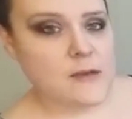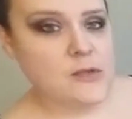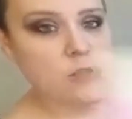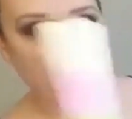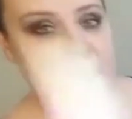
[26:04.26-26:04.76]

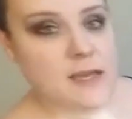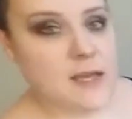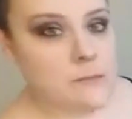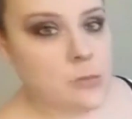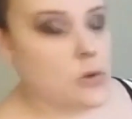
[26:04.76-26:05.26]
So if I
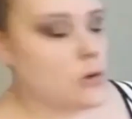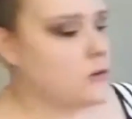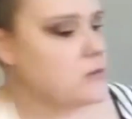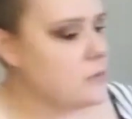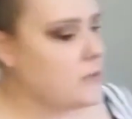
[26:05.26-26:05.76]
cut more,
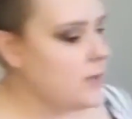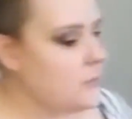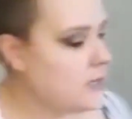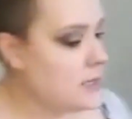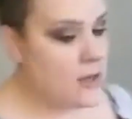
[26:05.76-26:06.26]
remind me
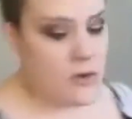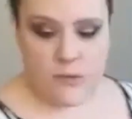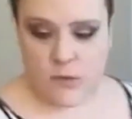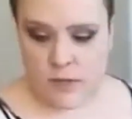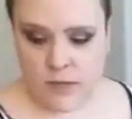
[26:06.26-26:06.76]
to count
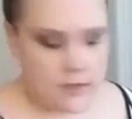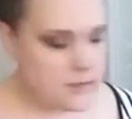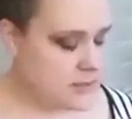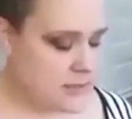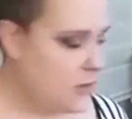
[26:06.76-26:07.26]
for you guys,
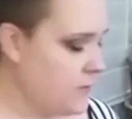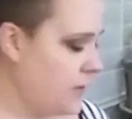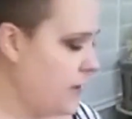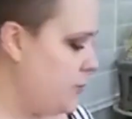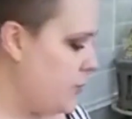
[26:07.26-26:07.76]
because I'll
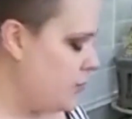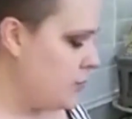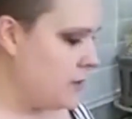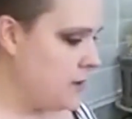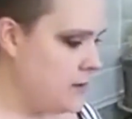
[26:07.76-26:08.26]
forget
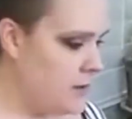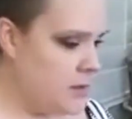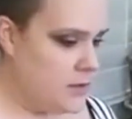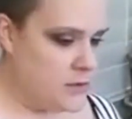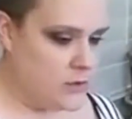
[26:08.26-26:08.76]
probably.
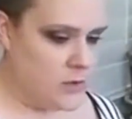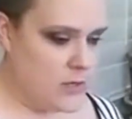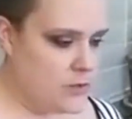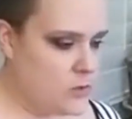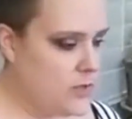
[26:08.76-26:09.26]
So
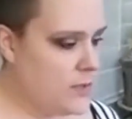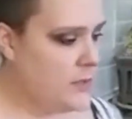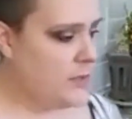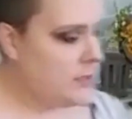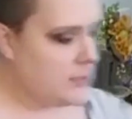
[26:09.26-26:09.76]
cut 20
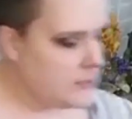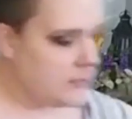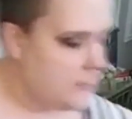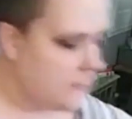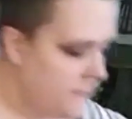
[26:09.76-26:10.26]
pieces,
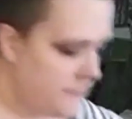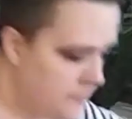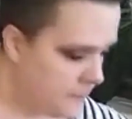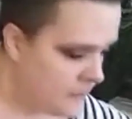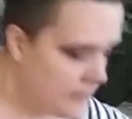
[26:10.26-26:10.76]

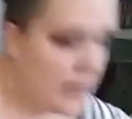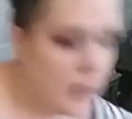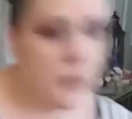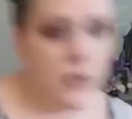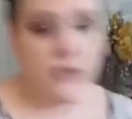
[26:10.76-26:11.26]

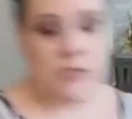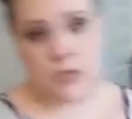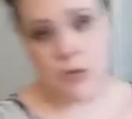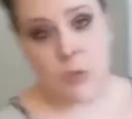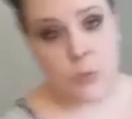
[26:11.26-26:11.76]
and we're going to
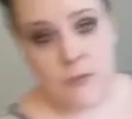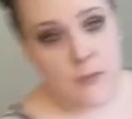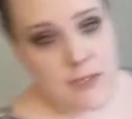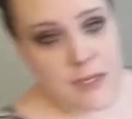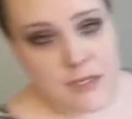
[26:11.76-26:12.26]
start the ruffle
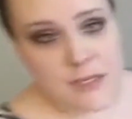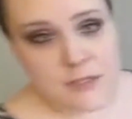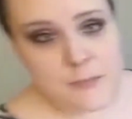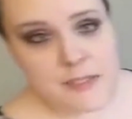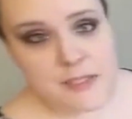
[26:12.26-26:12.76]
technique is
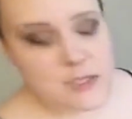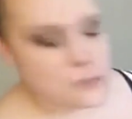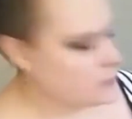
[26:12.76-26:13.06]
basically what